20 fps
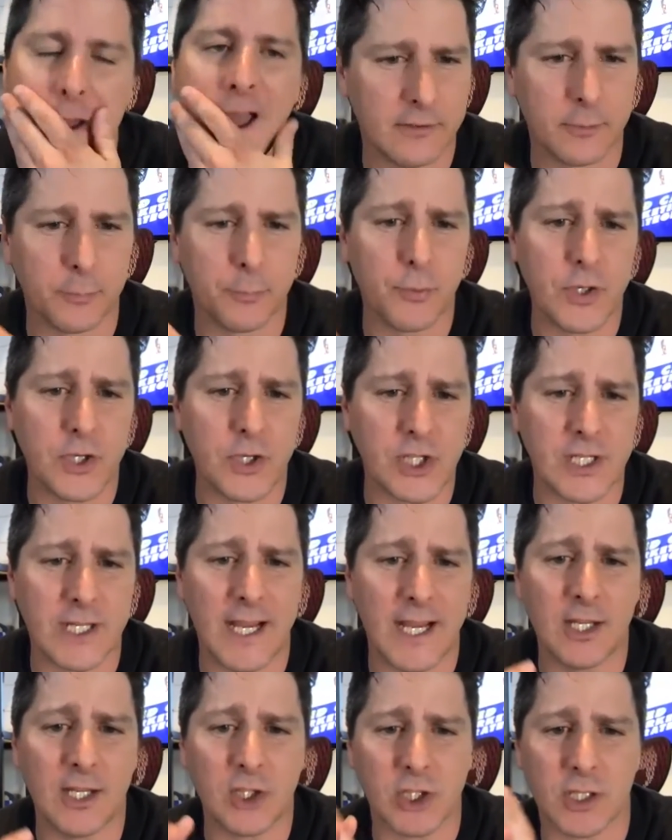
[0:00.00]

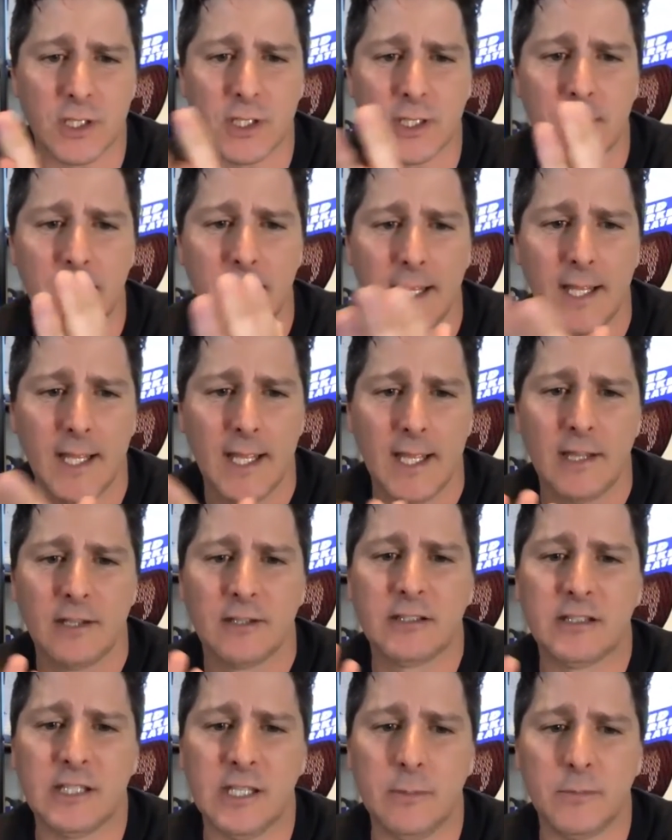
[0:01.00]
Depreciation
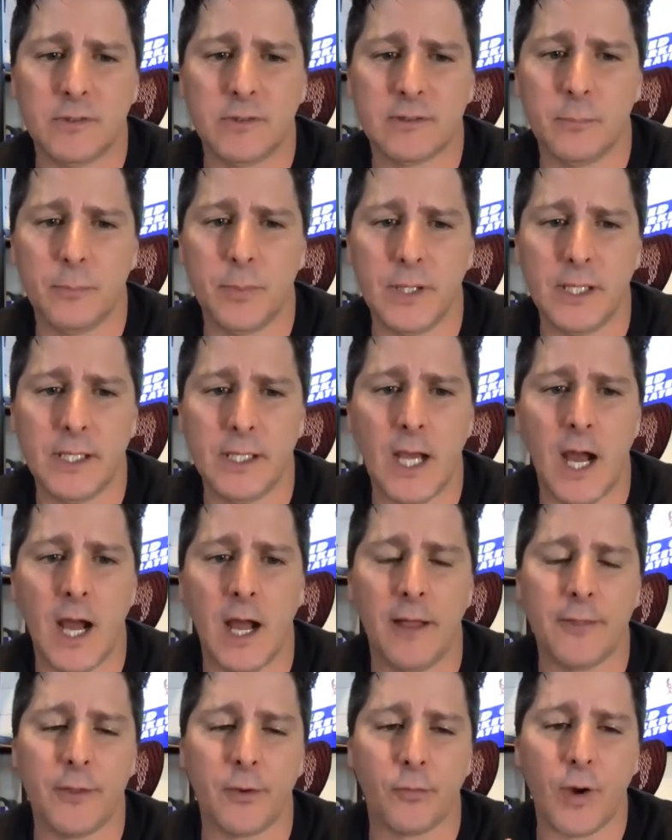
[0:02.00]
seems to be
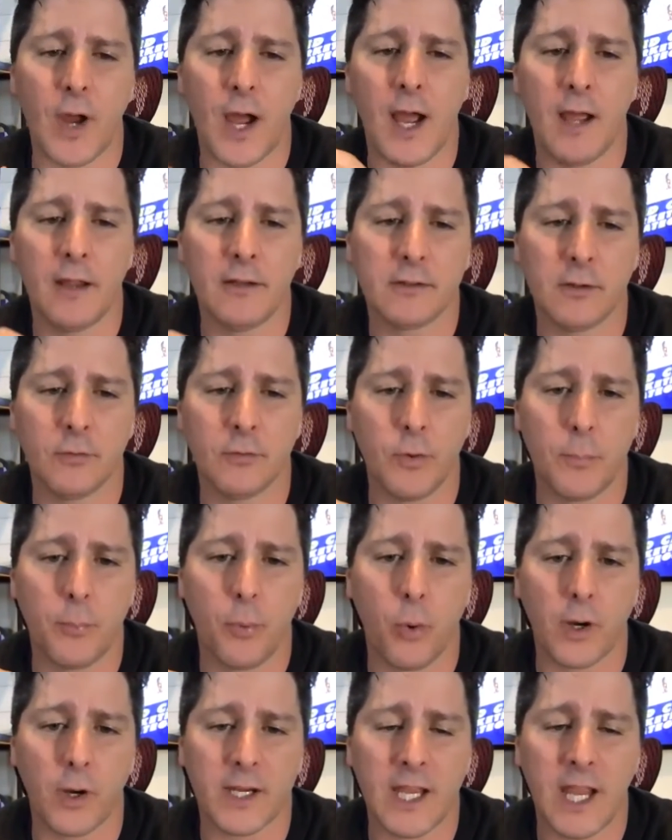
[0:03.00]
on the rise. A
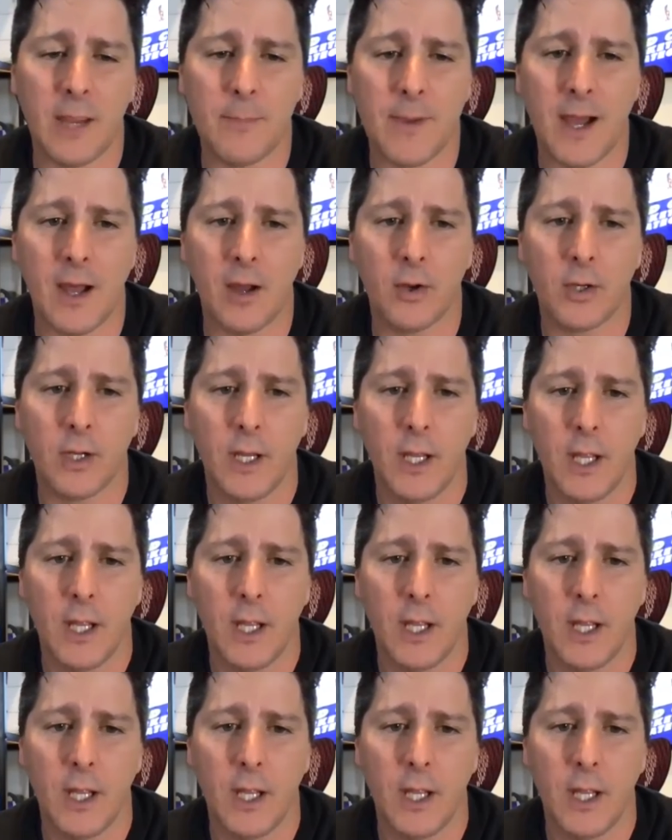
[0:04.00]
report came out